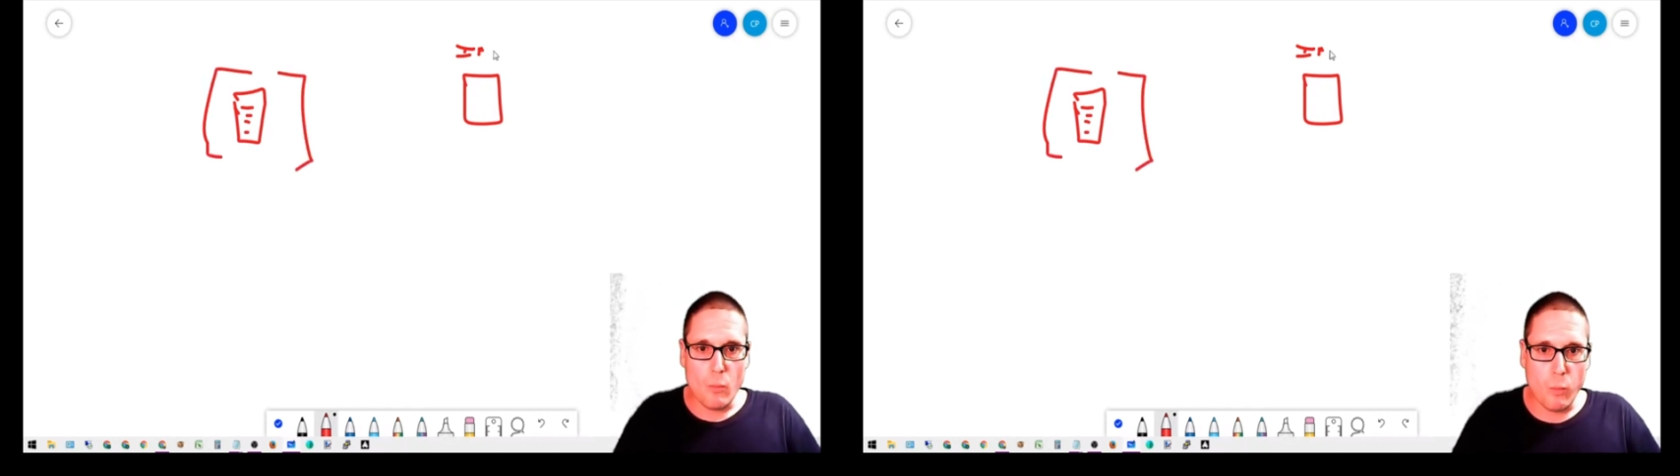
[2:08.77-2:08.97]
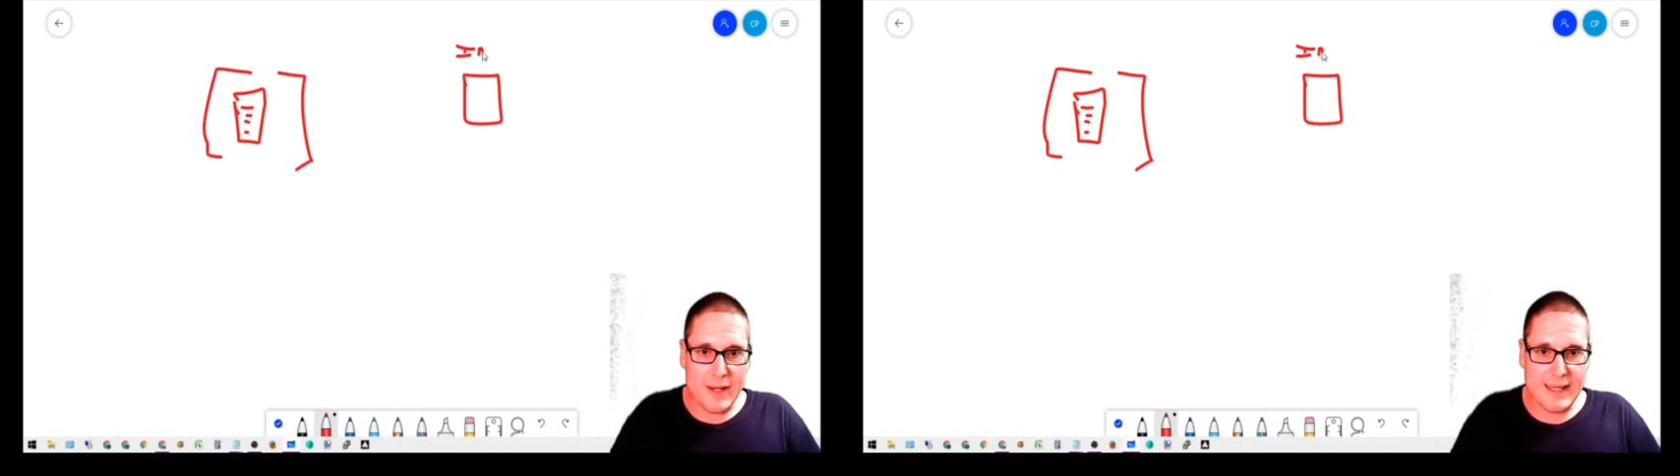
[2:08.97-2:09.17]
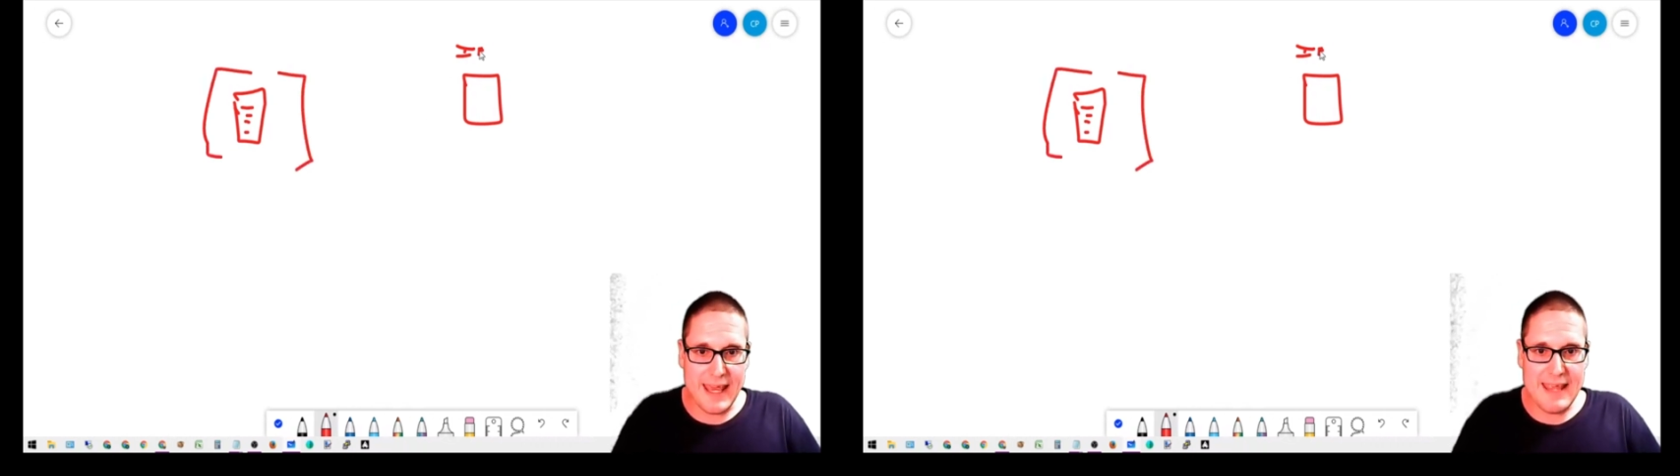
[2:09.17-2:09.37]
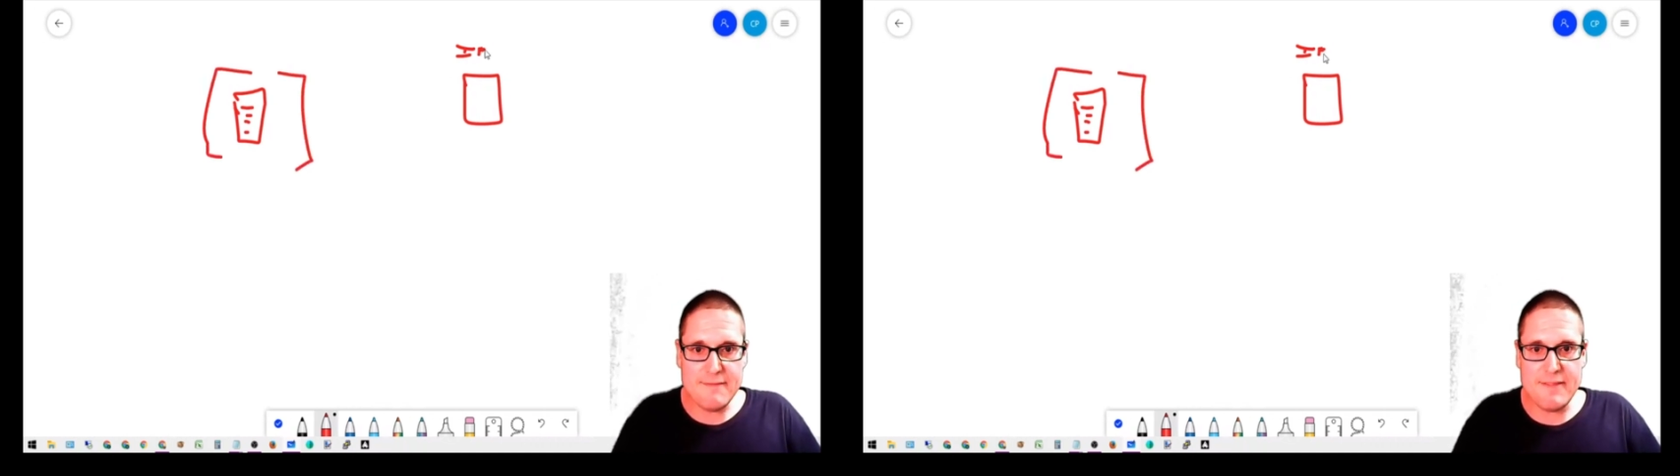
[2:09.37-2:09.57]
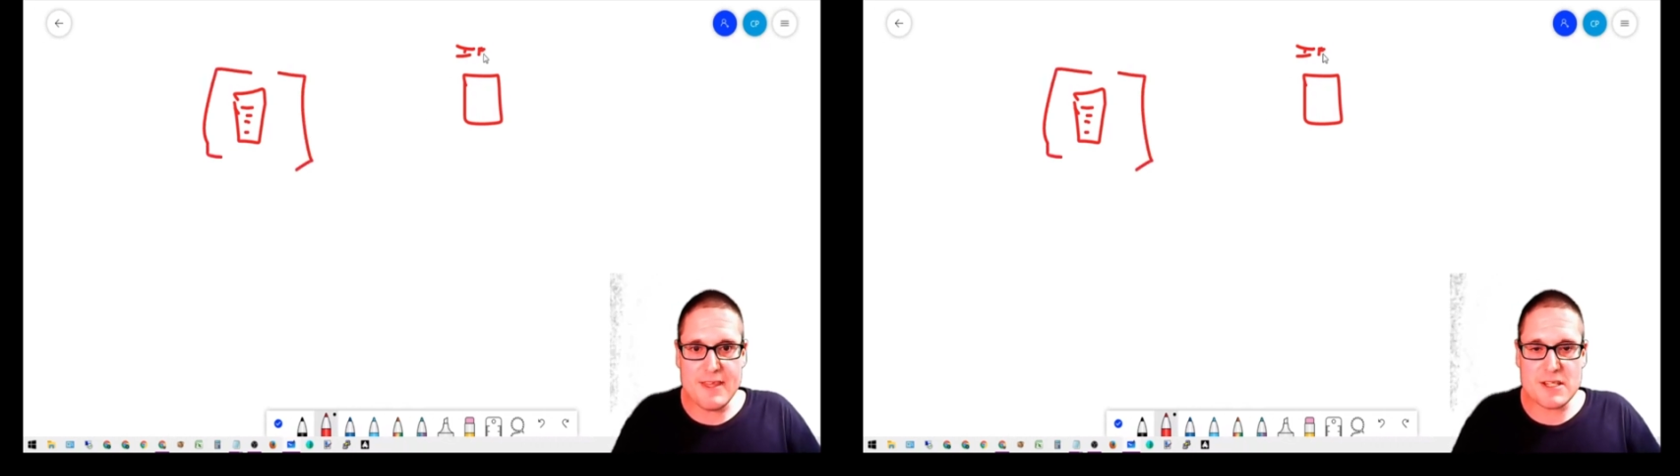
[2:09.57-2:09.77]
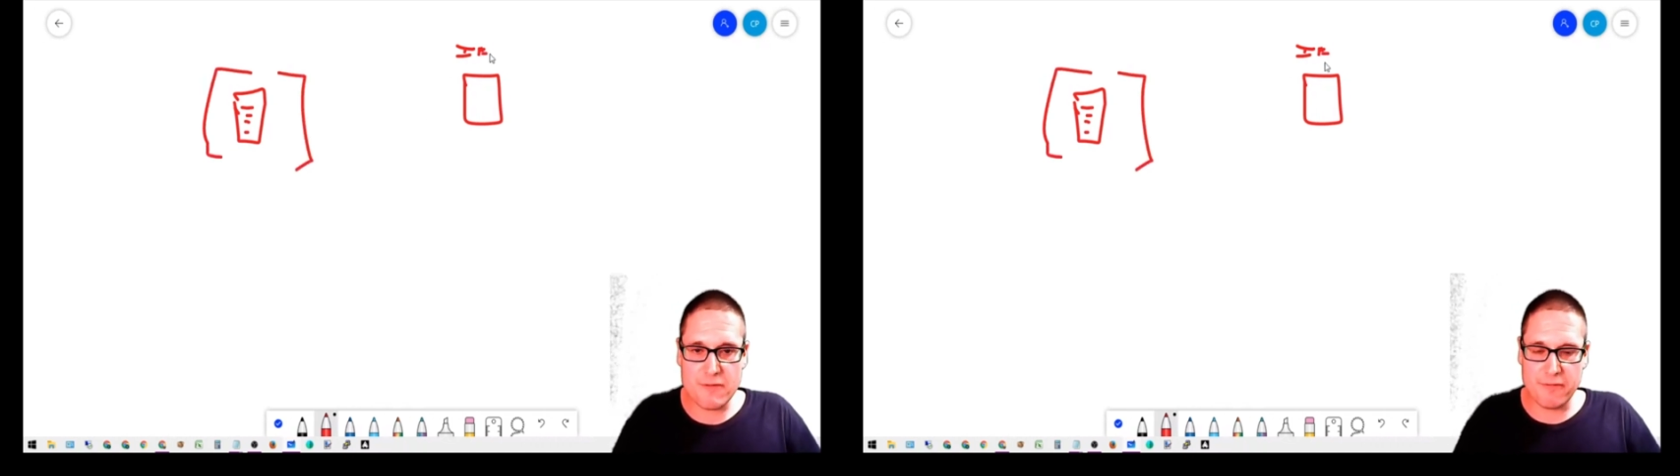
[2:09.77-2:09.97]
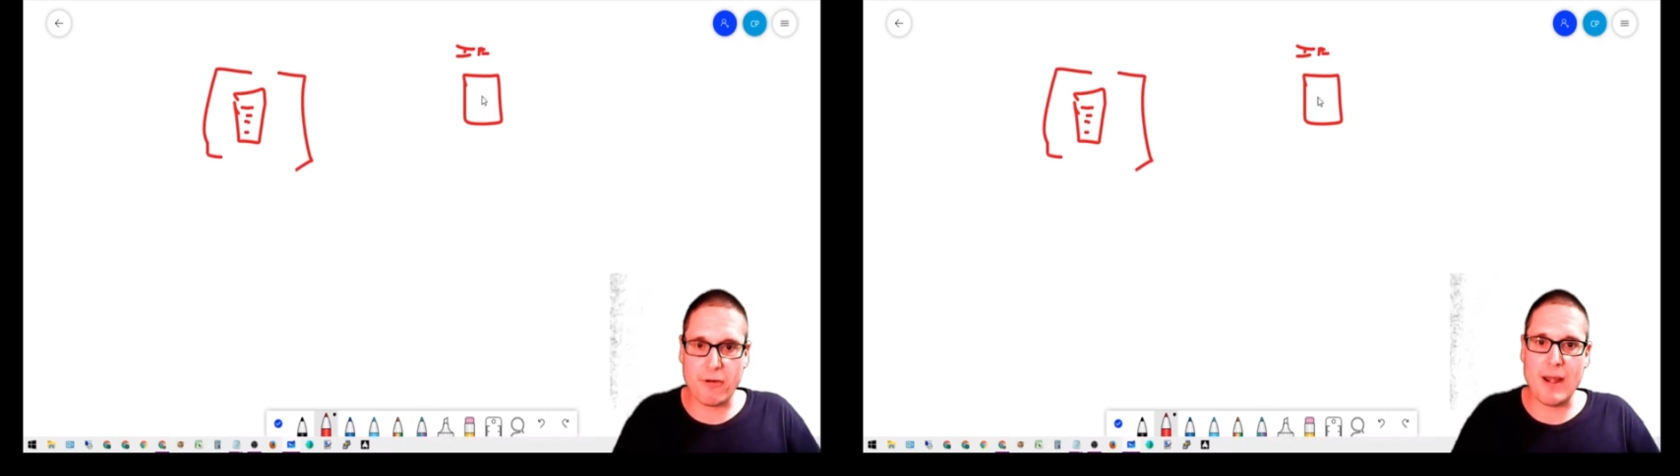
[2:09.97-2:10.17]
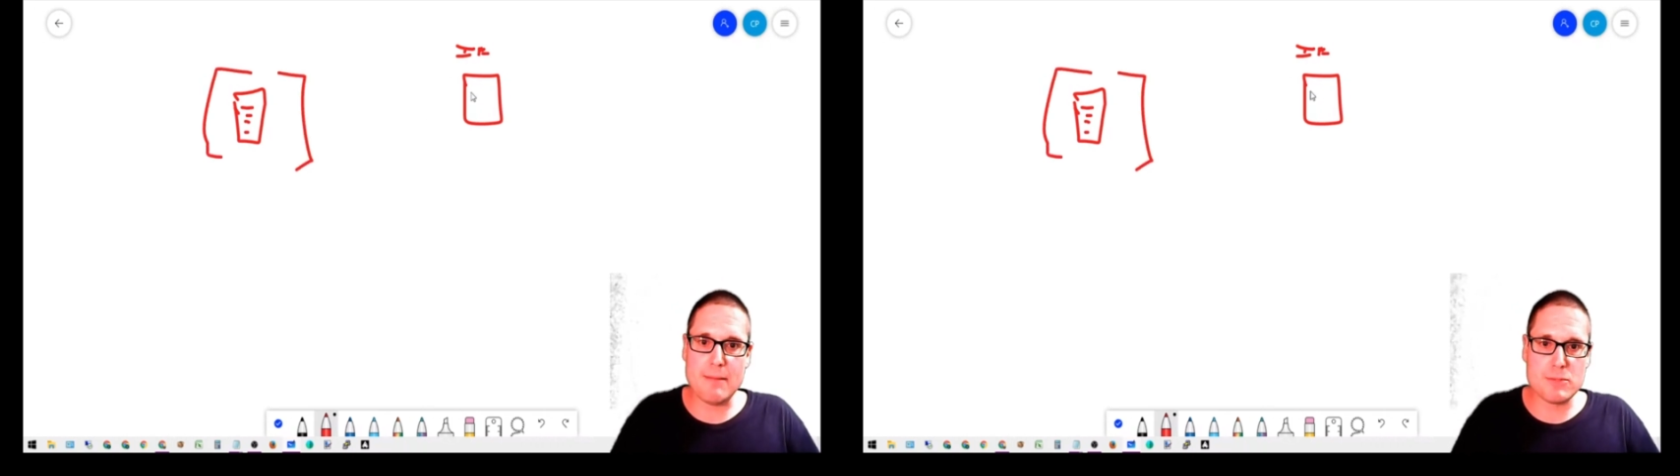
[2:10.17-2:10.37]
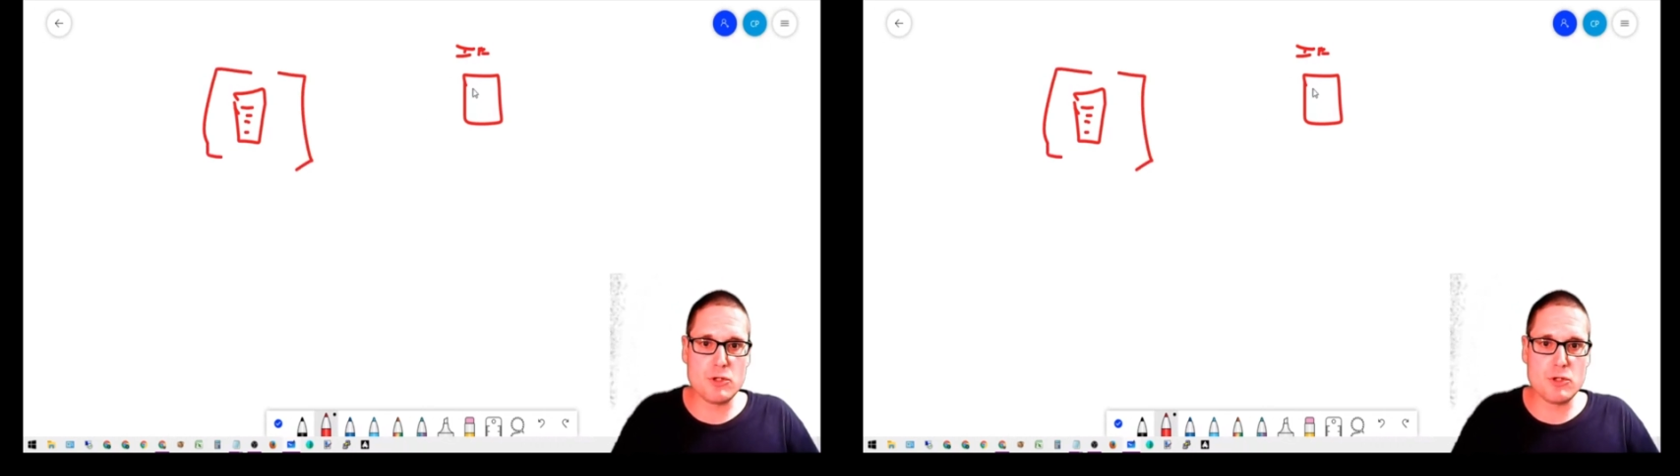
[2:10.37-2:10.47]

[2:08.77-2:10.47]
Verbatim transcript: We gave this frame